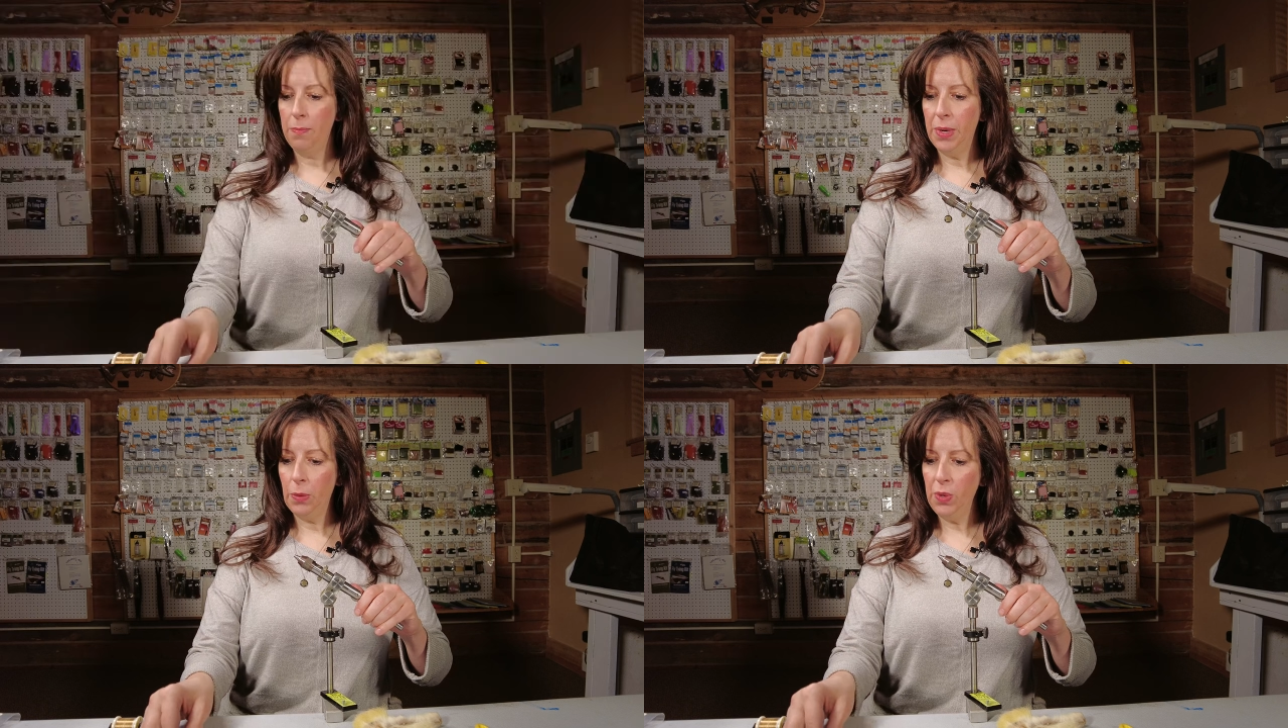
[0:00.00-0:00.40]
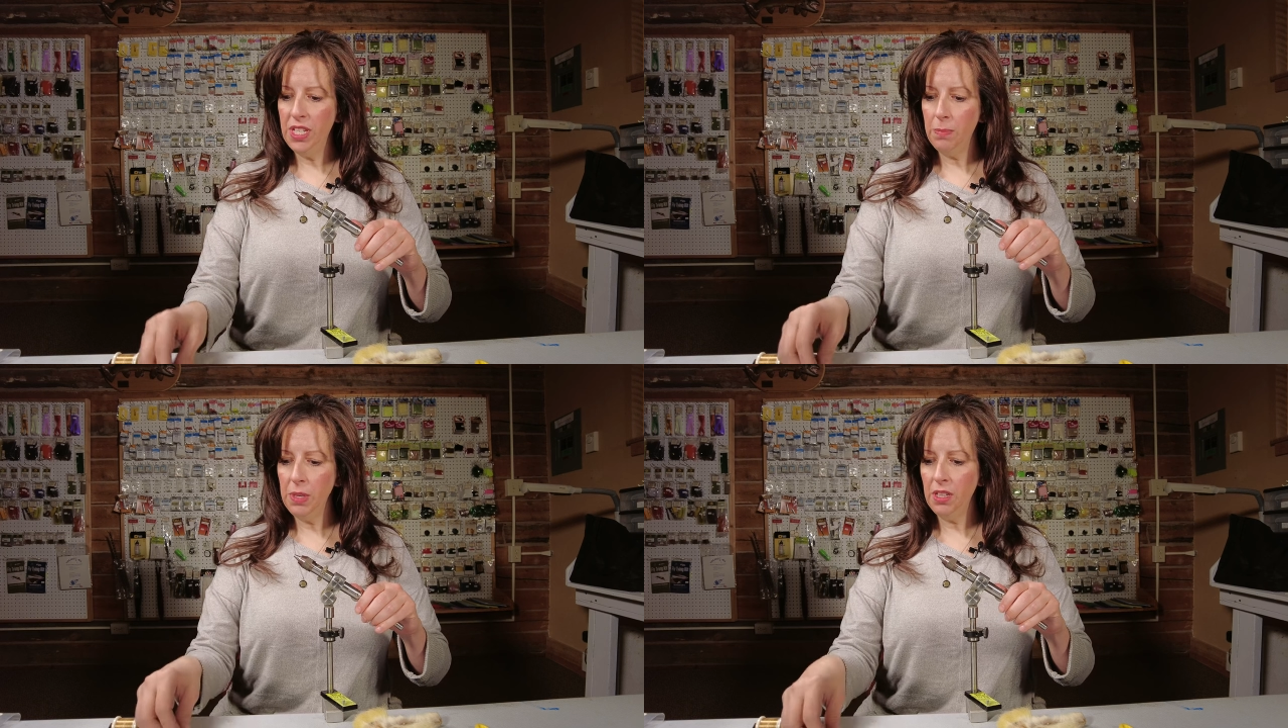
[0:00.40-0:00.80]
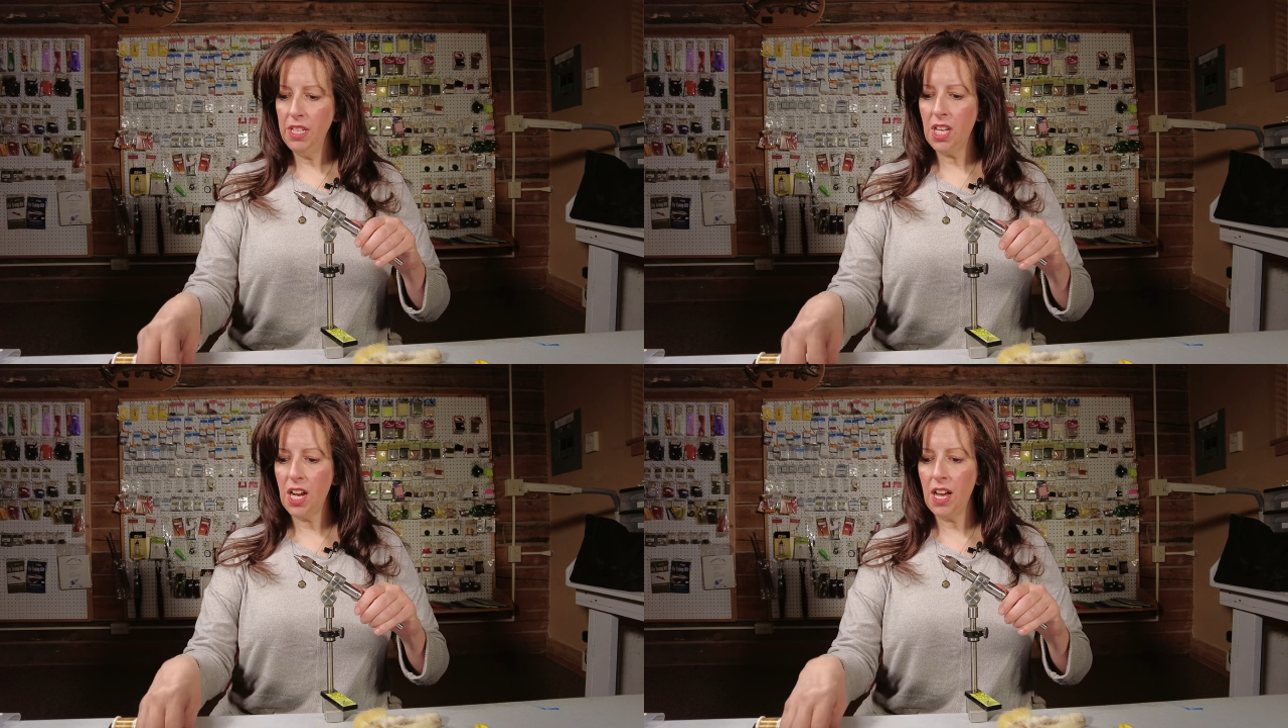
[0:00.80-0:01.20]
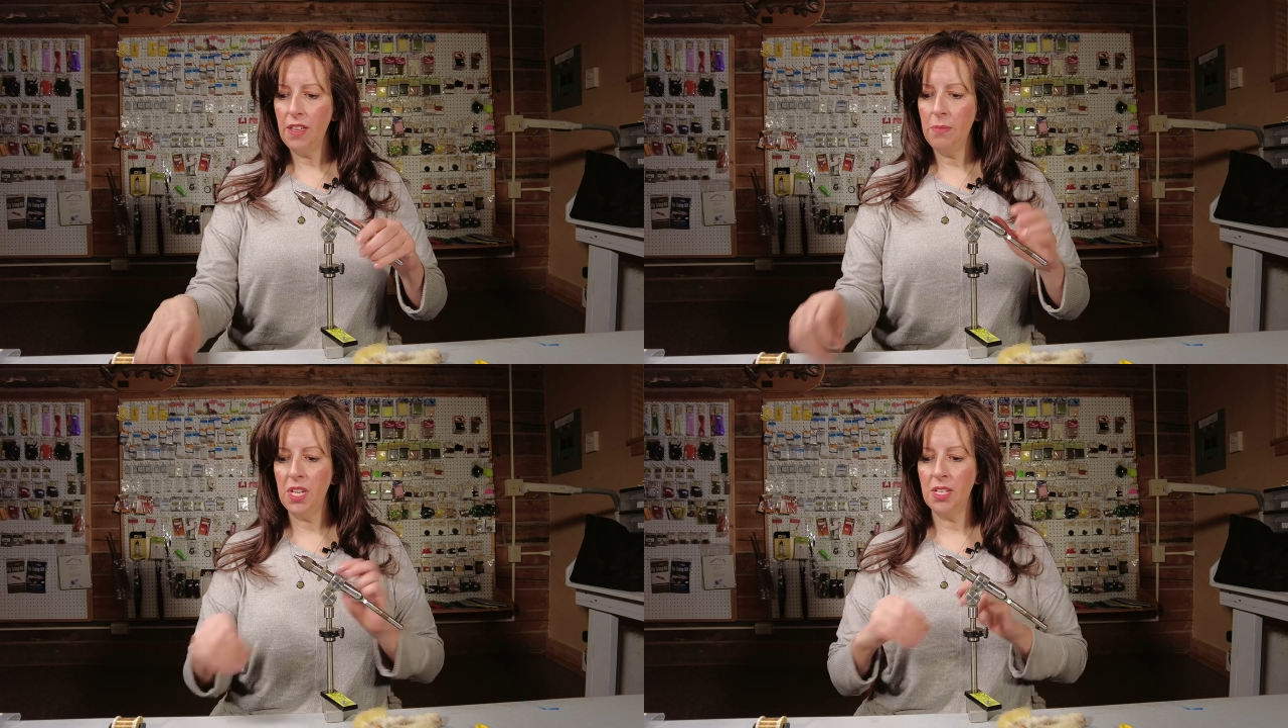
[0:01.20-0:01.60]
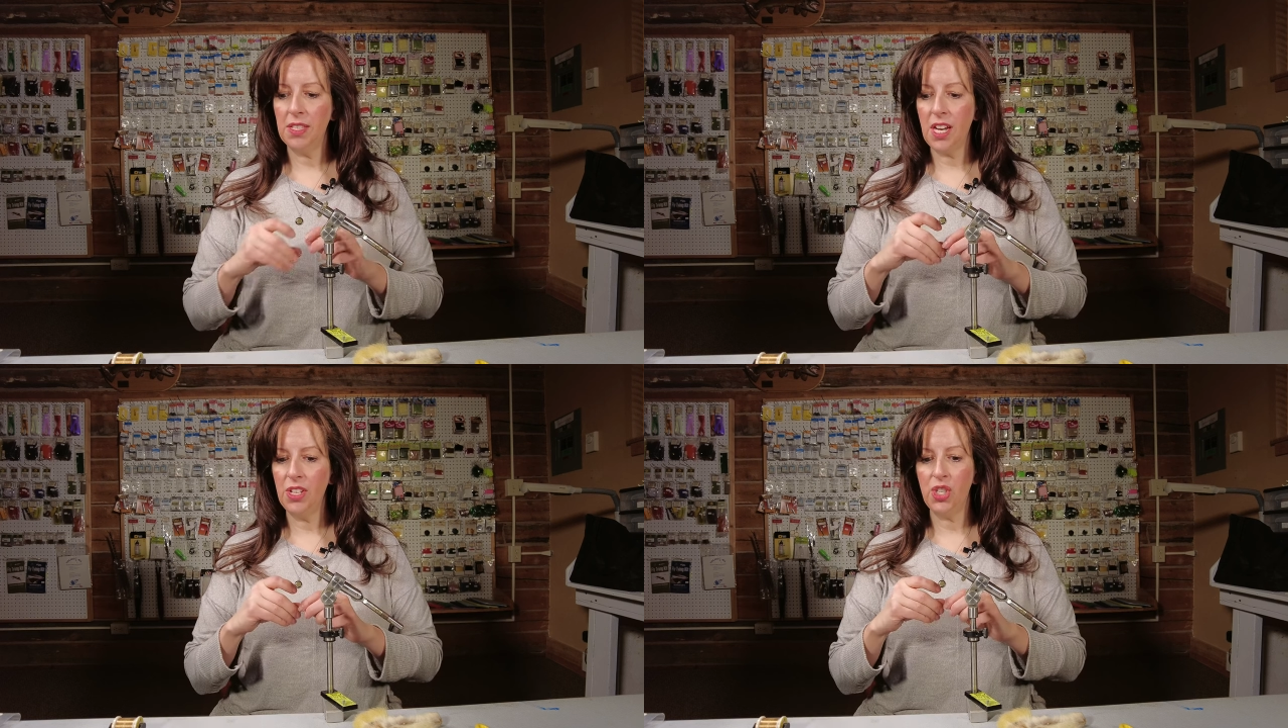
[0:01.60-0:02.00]
but we typically tie them in a
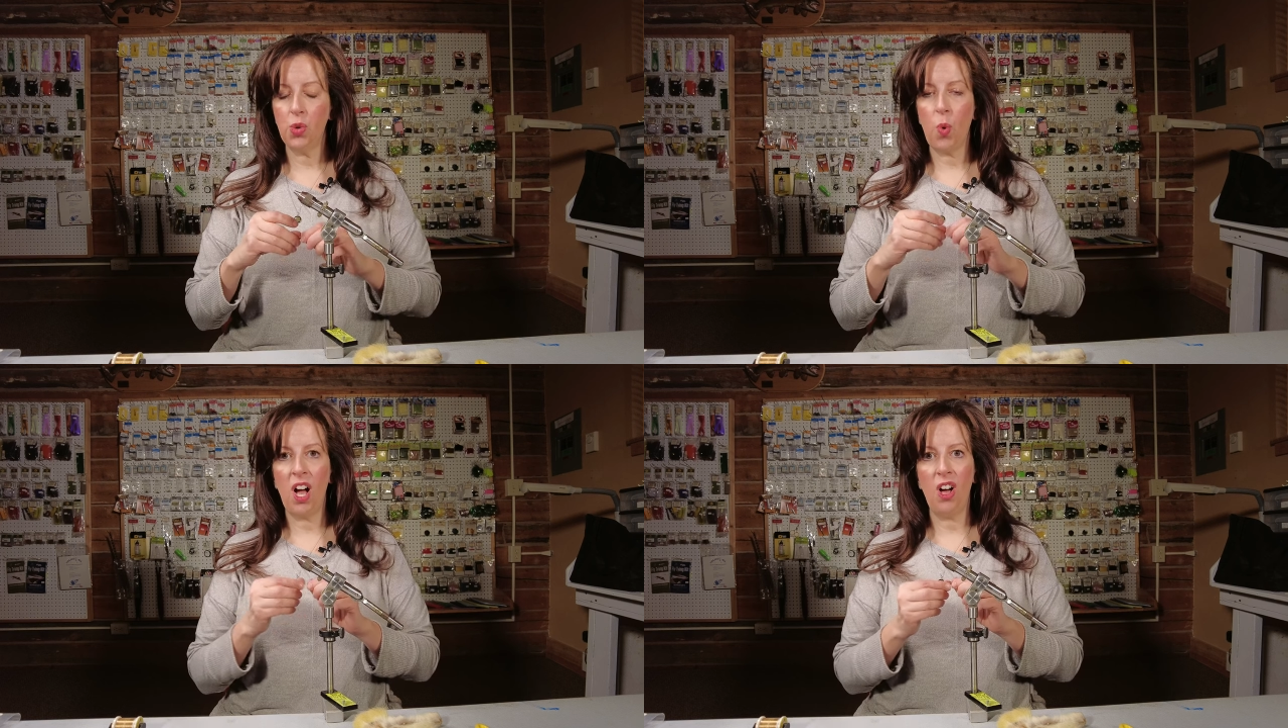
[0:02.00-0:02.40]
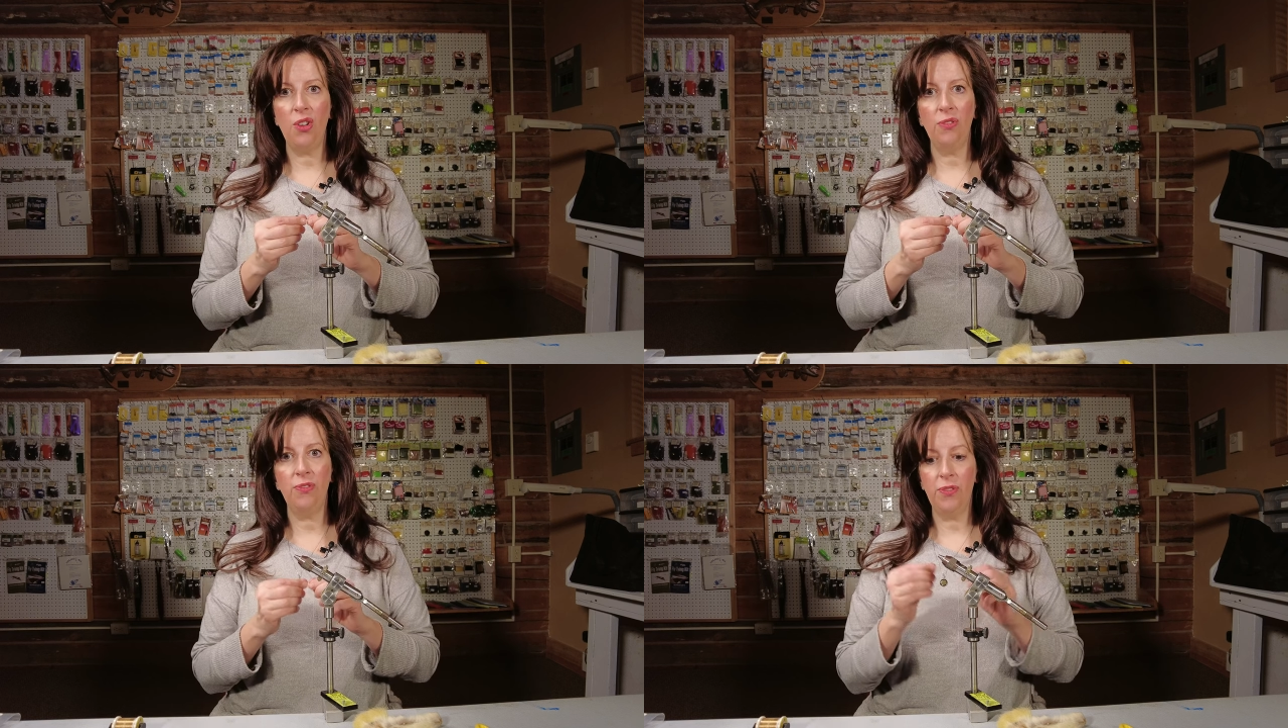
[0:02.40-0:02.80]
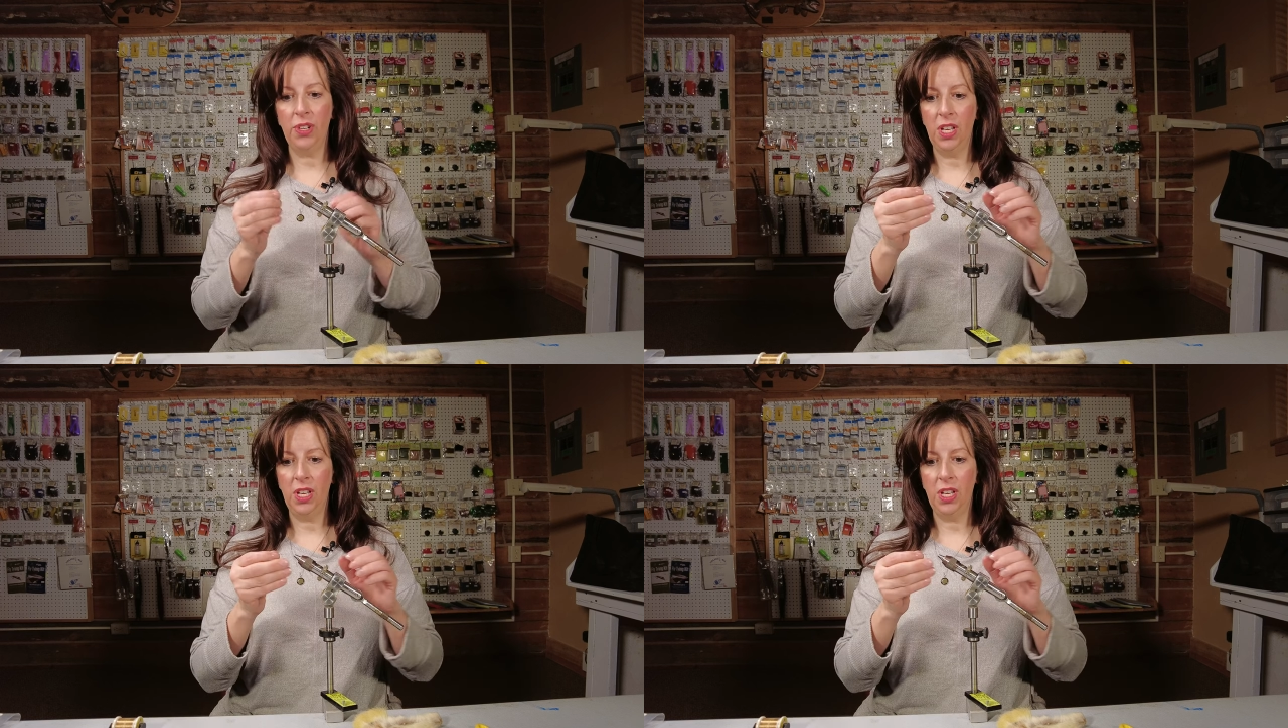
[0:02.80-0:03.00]
size twelve,